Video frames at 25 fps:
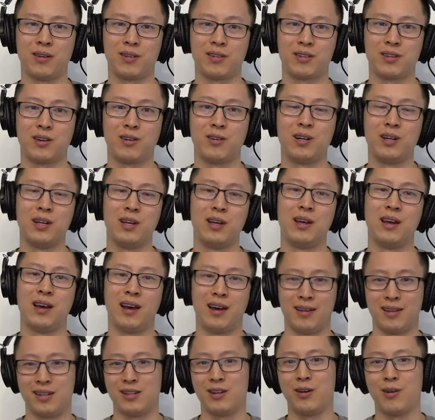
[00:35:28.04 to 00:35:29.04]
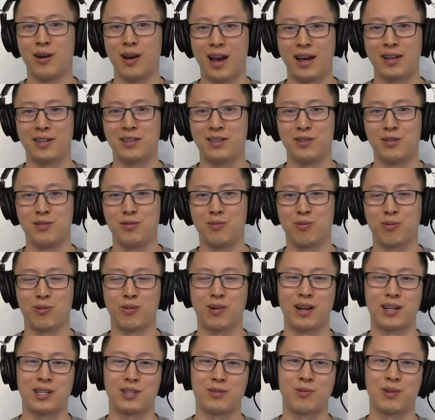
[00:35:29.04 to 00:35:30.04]
So, and, you know, as you
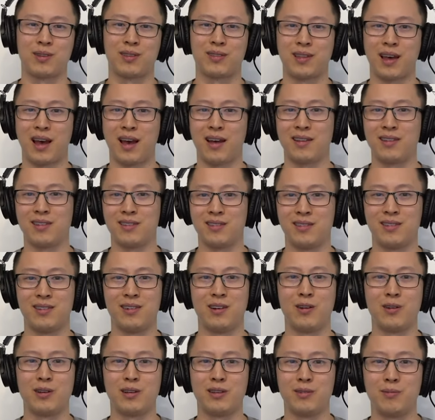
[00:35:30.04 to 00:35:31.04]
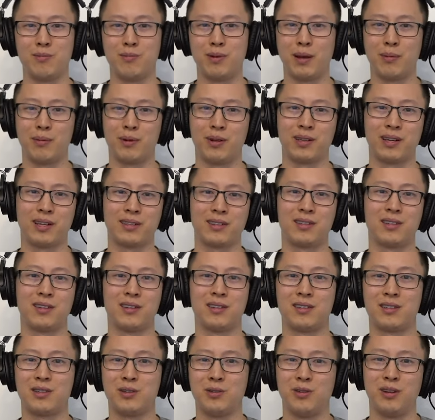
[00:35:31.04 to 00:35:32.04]
progress with that, you know, you'd be able to get to
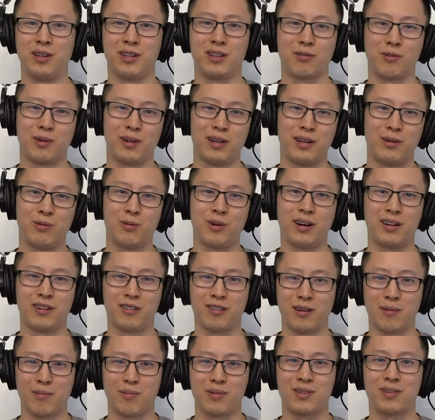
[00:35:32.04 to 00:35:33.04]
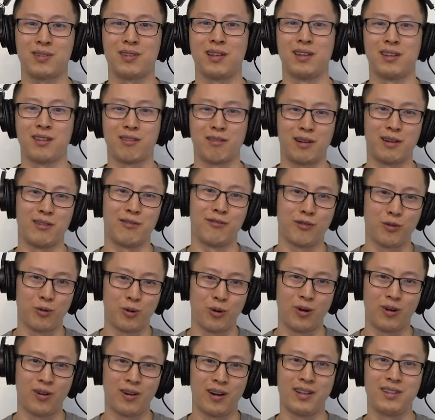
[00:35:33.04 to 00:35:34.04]
two to three Y grips, then three to
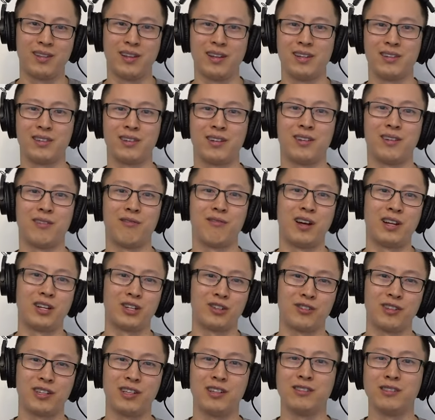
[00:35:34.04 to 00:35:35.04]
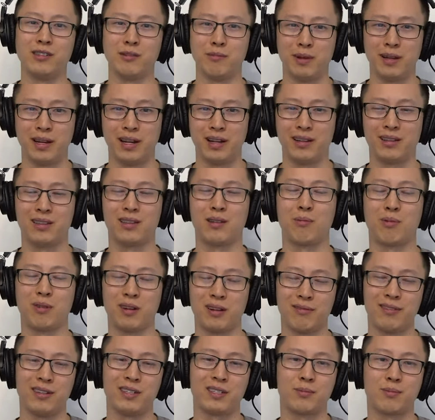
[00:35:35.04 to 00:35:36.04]
four, and then you can eventually eliminate the
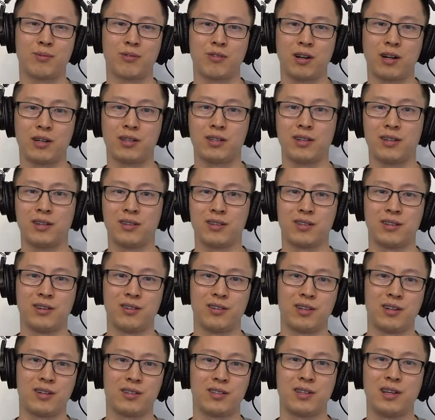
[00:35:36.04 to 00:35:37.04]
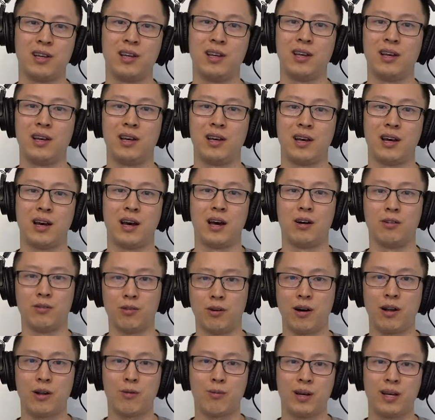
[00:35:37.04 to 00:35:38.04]
previous progression. So there's a
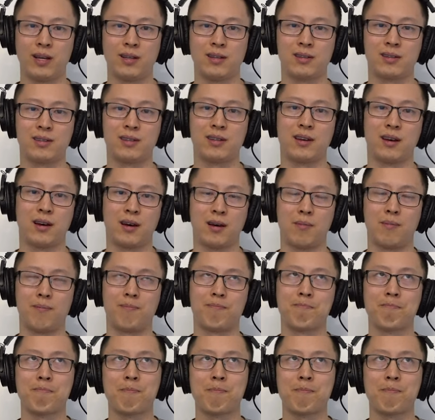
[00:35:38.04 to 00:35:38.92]
lot of ways. Um,